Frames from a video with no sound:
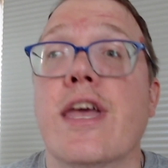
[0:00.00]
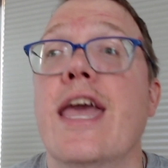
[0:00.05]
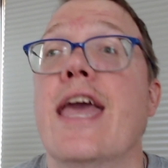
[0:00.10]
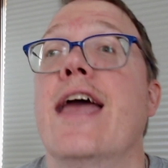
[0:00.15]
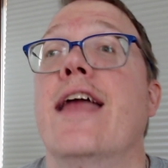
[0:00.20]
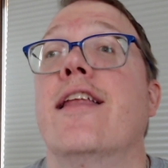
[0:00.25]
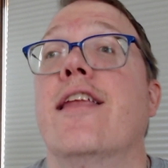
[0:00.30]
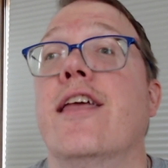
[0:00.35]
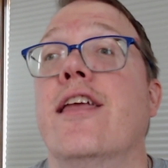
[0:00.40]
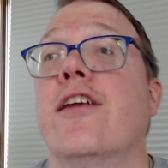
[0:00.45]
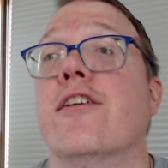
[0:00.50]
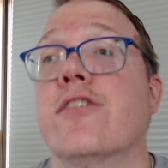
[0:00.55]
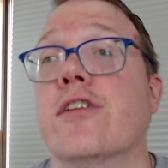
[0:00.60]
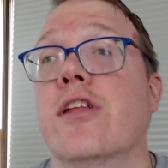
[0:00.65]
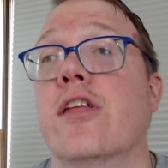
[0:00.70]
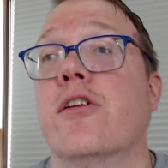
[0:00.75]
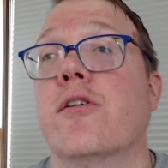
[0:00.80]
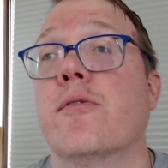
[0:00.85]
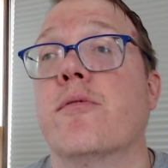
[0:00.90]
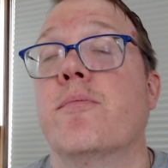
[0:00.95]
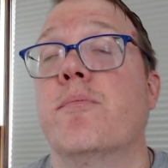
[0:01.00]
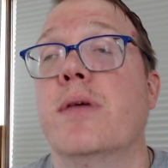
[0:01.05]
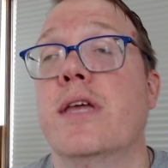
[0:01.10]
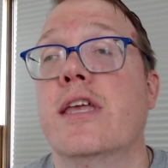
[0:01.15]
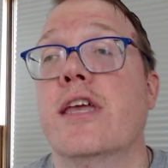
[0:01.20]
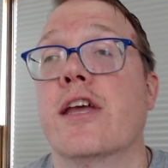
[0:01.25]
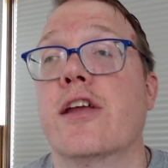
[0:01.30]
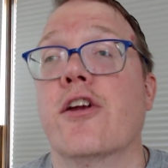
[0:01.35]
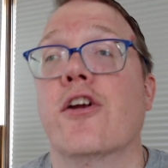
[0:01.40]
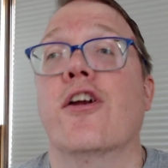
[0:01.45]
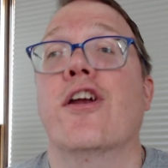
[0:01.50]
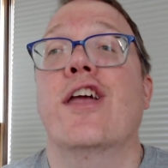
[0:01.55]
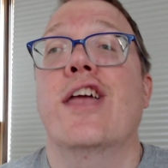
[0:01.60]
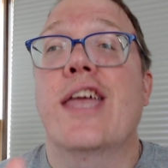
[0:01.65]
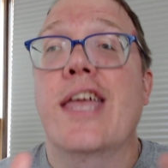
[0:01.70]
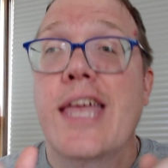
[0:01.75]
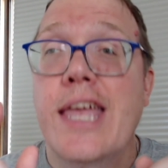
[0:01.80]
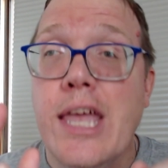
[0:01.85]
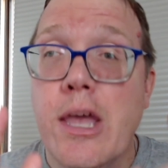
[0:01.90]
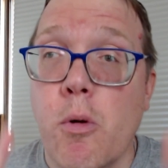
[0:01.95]
And here's another big kicker.
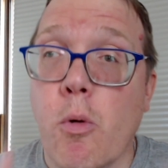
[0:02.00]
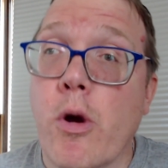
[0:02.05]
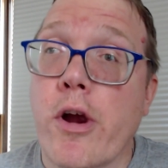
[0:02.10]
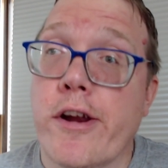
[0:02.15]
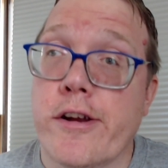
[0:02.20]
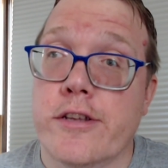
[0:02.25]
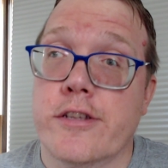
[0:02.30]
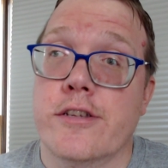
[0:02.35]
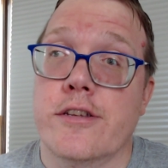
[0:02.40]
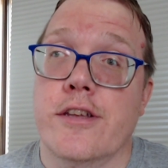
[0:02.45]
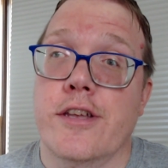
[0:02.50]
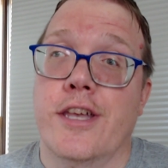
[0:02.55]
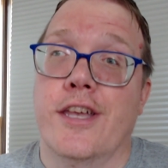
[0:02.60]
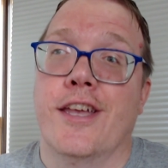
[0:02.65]
It worked.